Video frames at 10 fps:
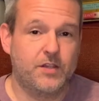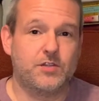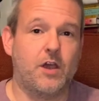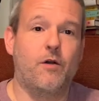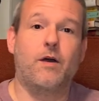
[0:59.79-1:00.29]

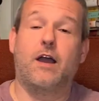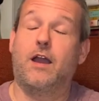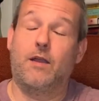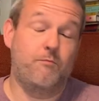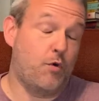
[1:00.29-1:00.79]
So
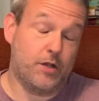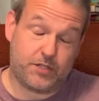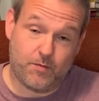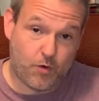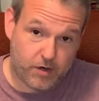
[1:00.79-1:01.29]
I bought
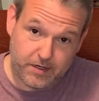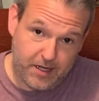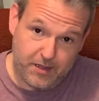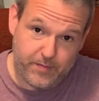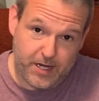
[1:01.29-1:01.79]
some more
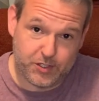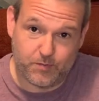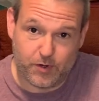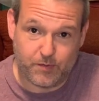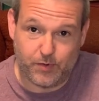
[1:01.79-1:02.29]
Kealan
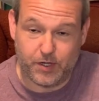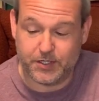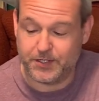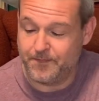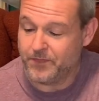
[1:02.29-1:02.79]
Patrick Burke
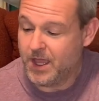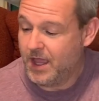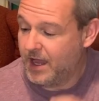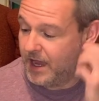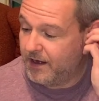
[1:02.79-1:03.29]
books,
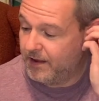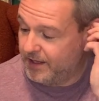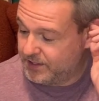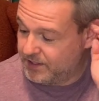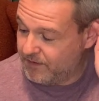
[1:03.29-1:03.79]
and this is